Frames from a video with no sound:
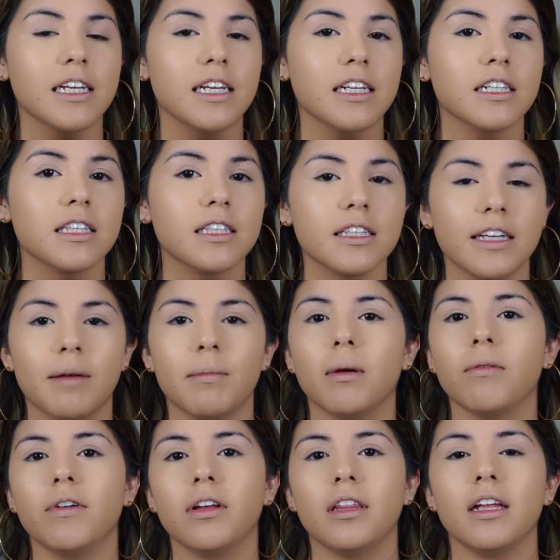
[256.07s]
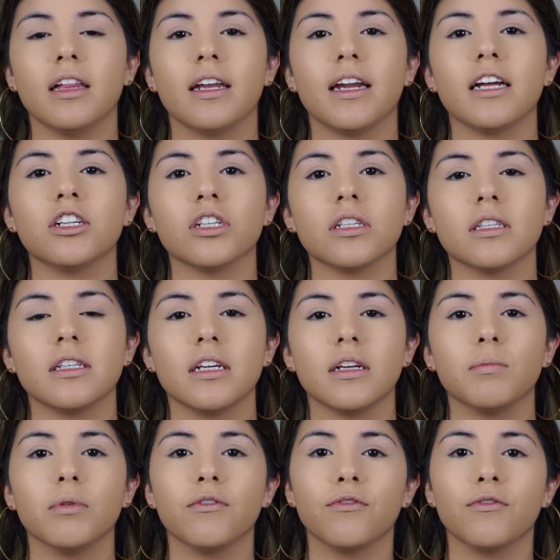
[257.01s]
and skip everything that I just did